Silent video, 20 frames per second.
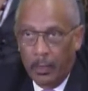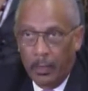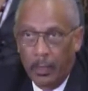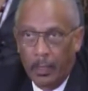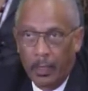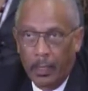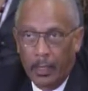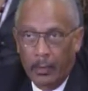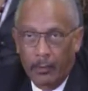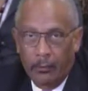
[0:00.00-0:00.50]

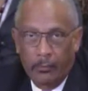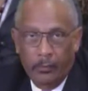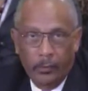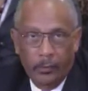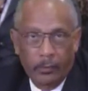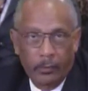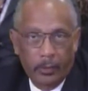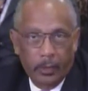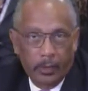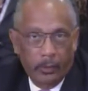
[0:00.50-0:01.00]
I
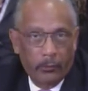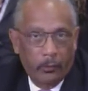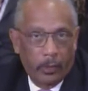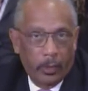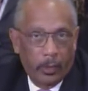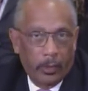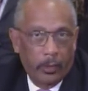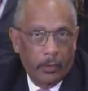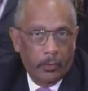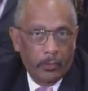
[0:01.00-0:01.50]
wouldn't
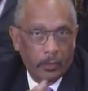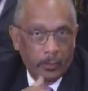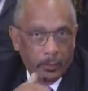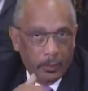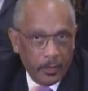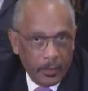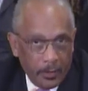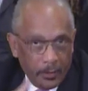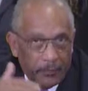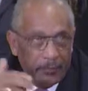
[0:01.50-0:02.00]
want to go
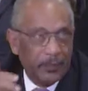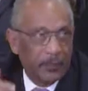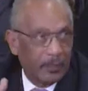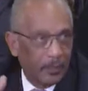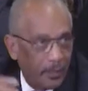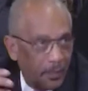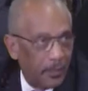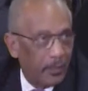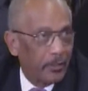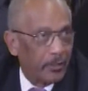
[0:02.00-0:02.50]

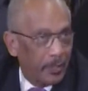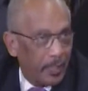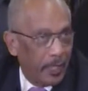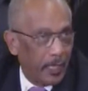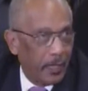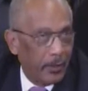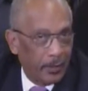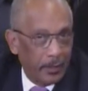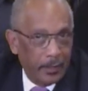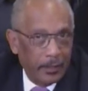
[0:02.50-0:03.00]
specifically into
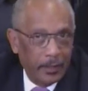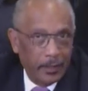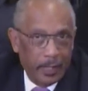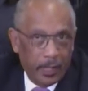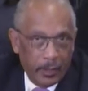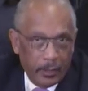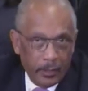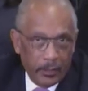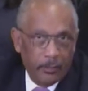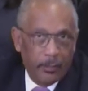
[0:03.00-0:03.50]
how that
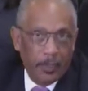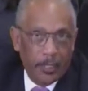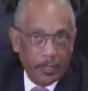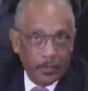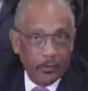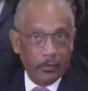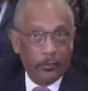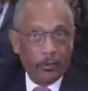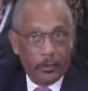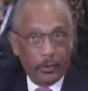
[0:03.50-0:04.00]
knowledge
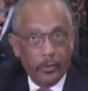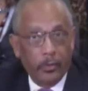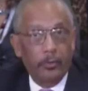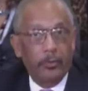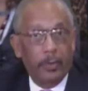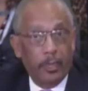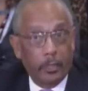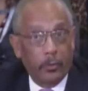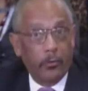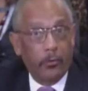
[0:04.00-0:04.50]
base grows,
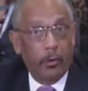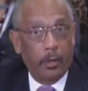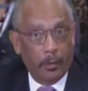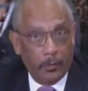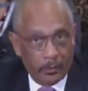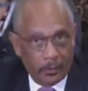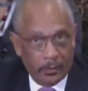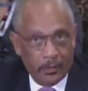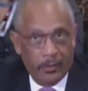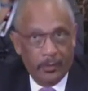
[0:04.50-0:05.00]
but it
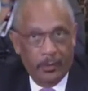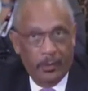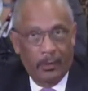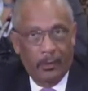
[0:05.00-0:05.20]
grows